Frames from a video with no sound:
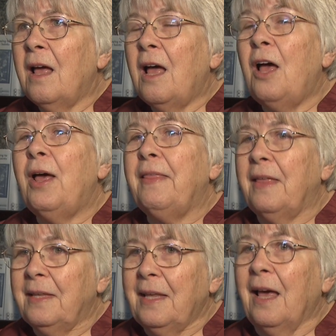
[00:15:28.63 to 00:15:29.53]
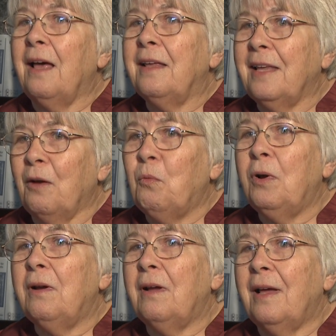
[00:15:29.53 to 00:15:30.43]
I think, yeah,
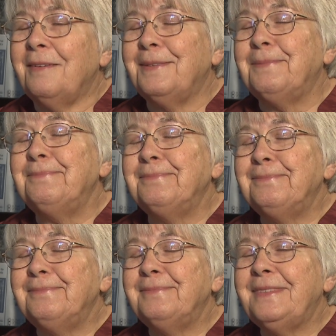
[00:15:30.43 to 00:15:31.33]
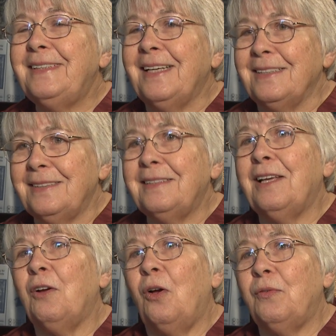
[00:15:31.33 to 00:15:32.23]
we're, yes,
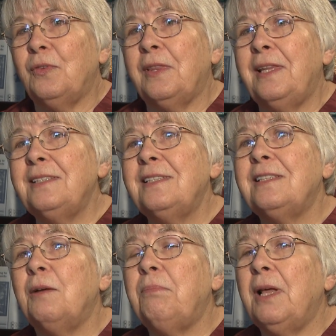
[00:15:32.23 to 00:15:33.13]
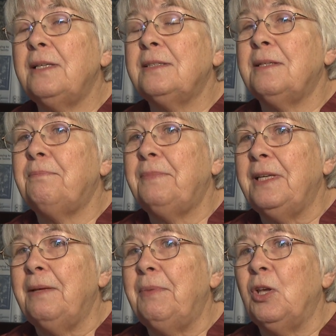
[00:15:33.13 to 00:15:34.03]
they're all, this is their place to
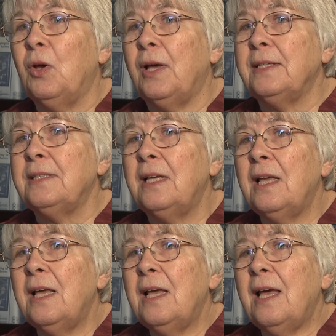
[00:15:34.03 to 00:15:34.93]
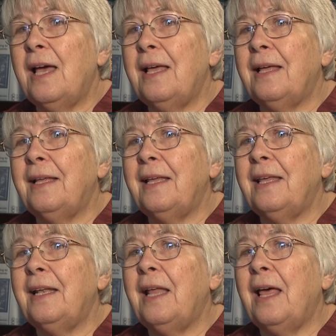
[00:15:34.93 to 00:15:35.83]
be because
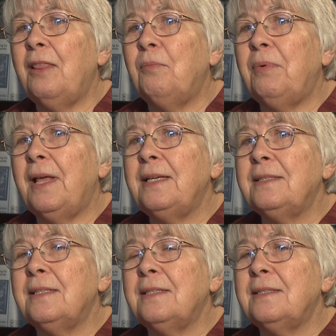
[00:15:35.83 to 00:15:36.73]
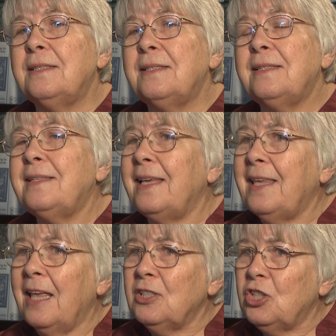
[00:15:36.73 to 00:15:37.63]
in other places, they
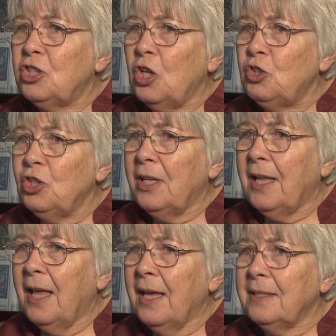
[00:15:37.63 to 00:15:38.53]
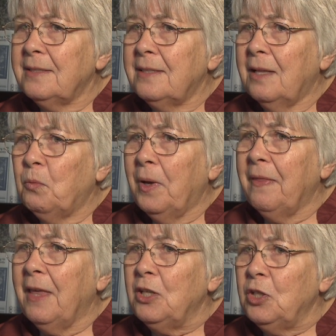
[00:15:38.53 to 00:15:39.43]
can't socialize the way
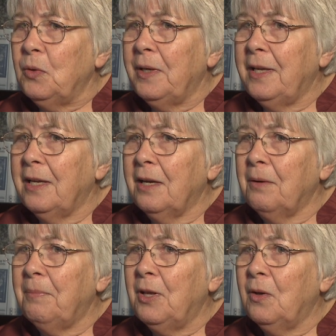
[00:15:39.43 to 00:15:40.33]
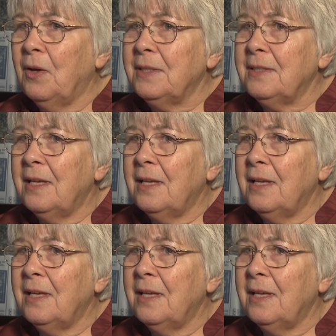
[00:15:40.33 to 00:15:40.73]
they do here because